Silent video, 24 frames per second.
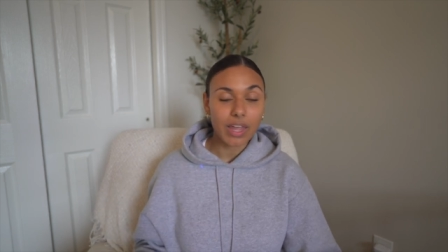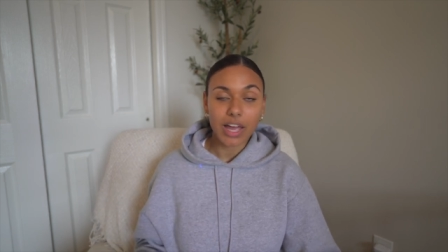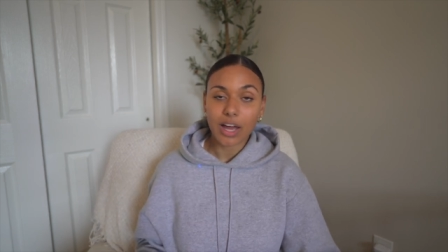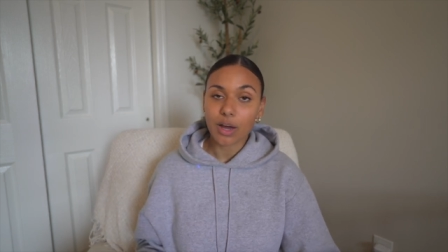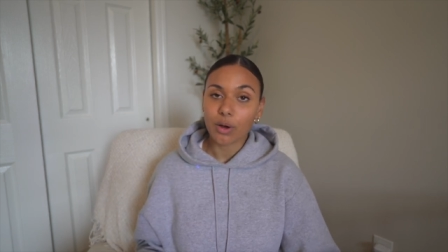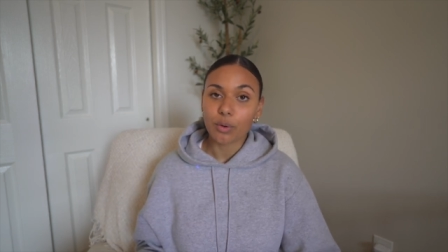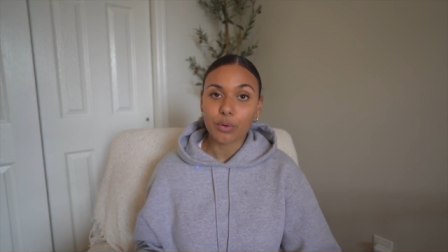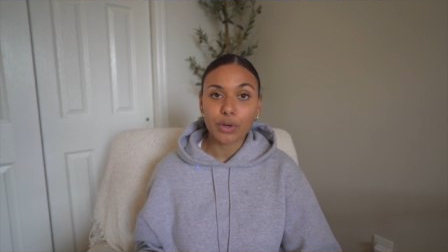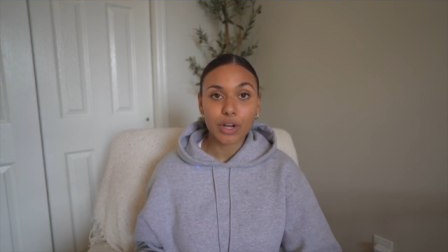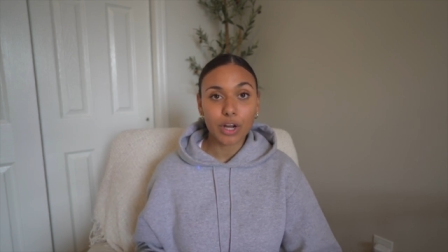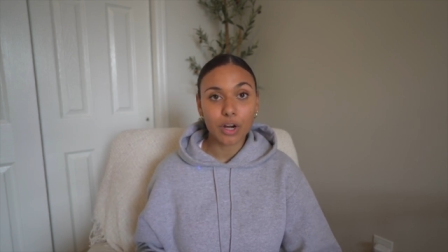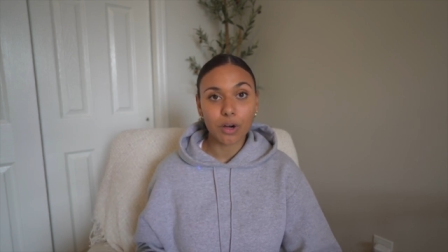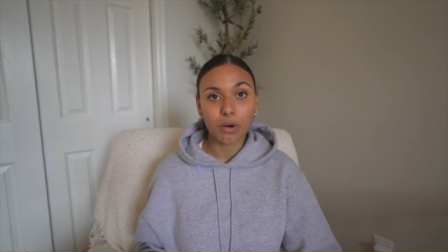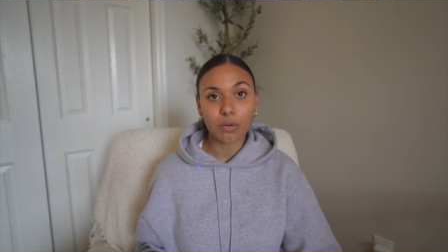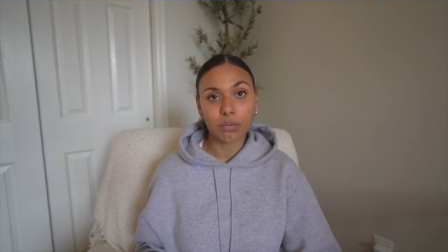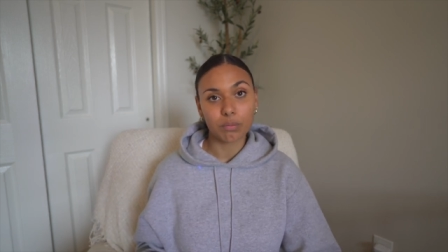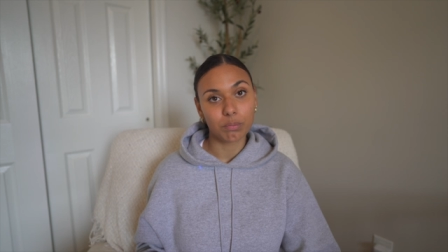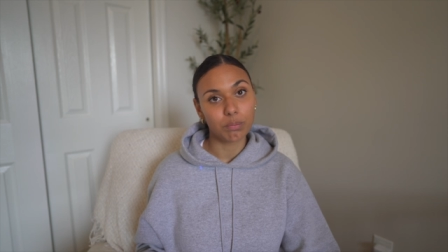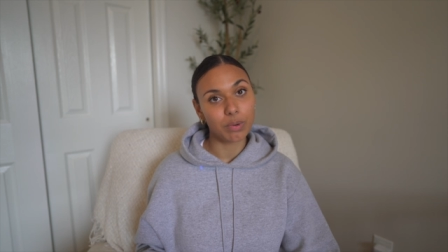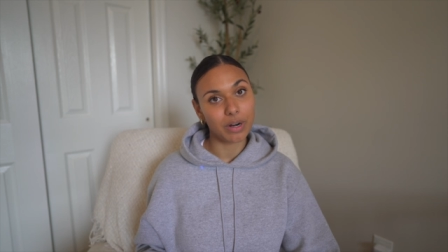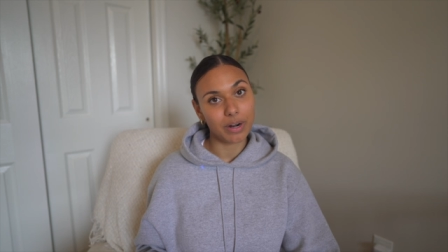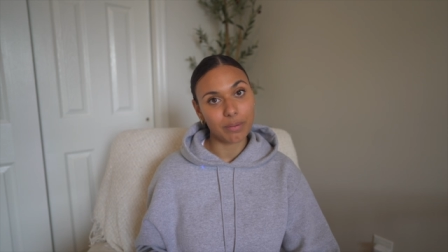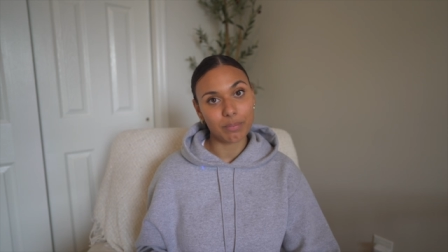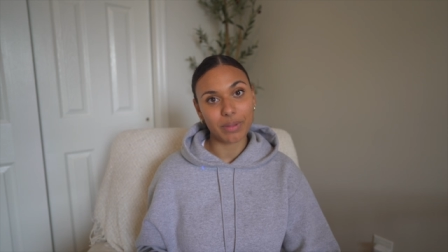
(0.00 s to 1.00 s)
I don't know,
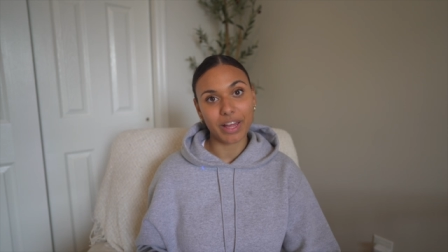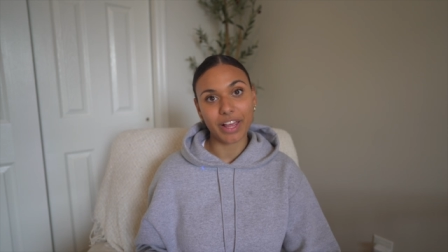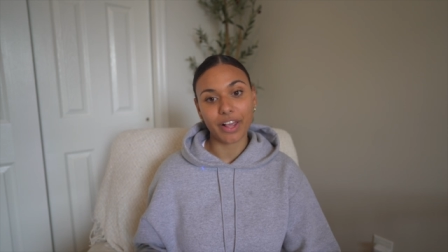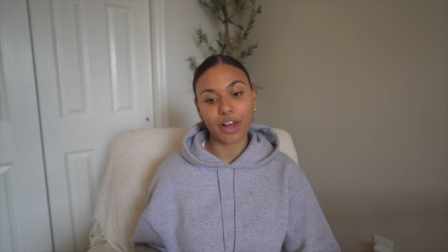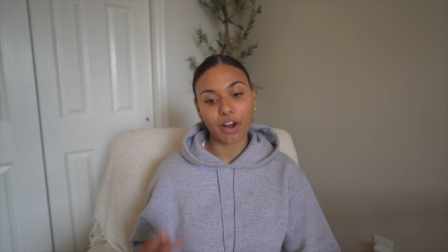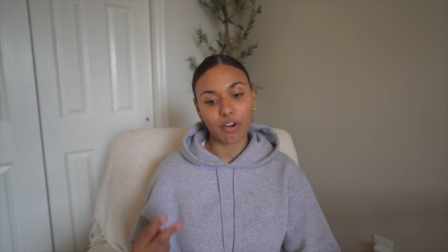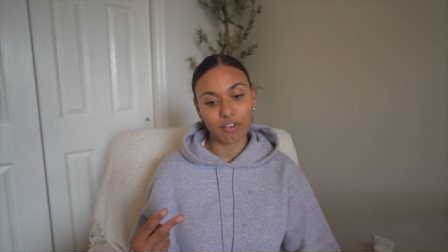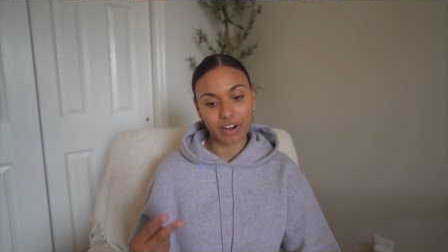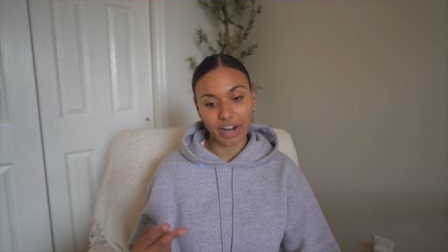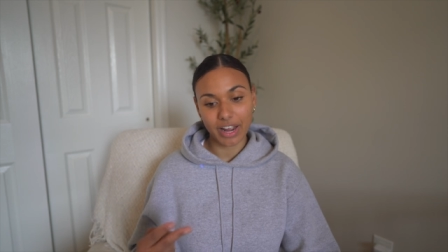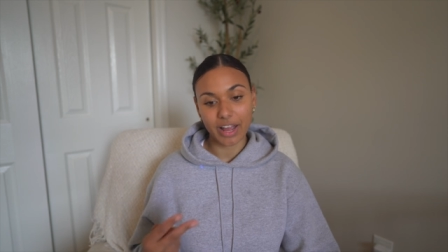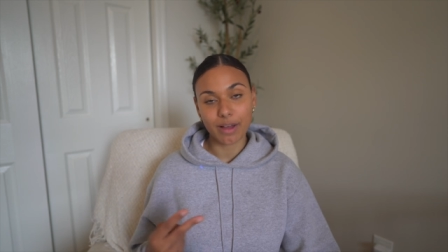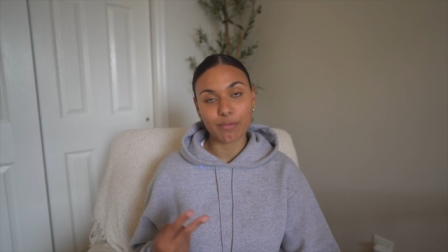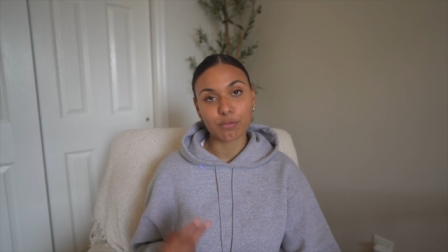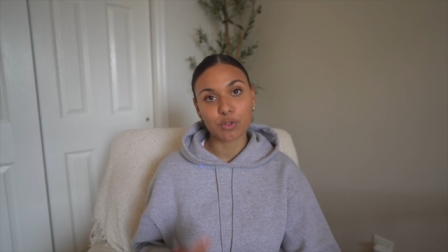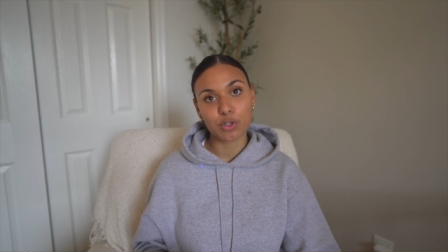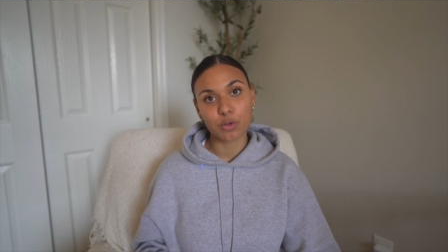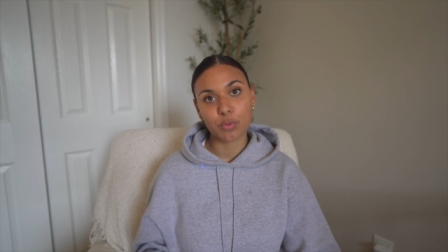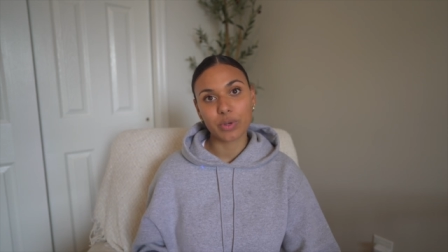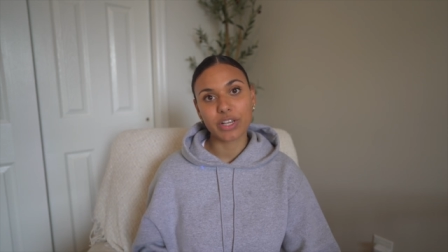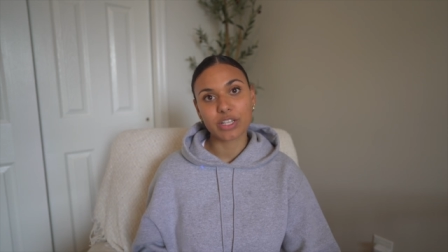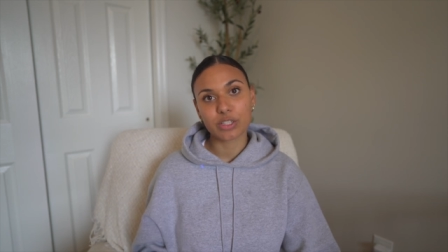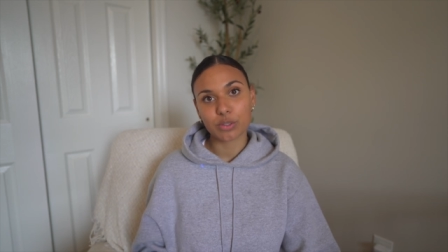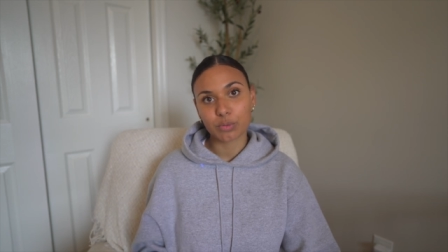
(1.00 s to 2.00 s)
but I'm like, all right, I'm
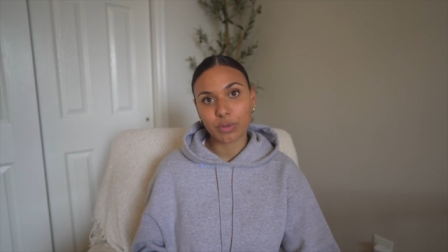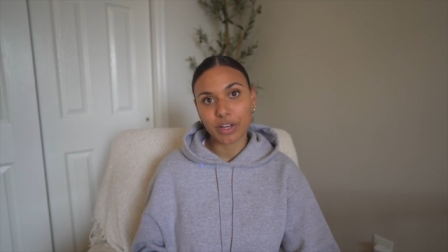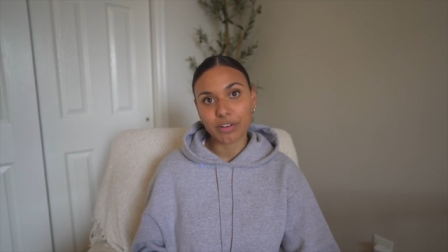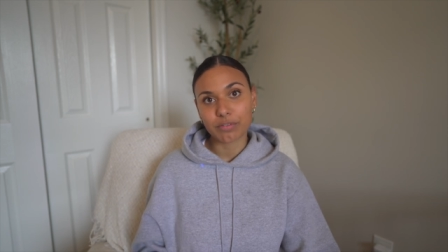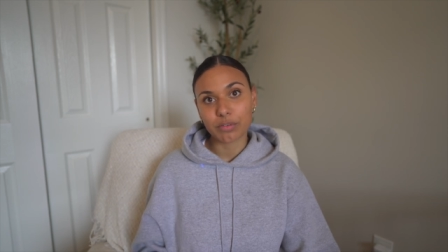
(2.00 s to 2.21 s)
2 weeks away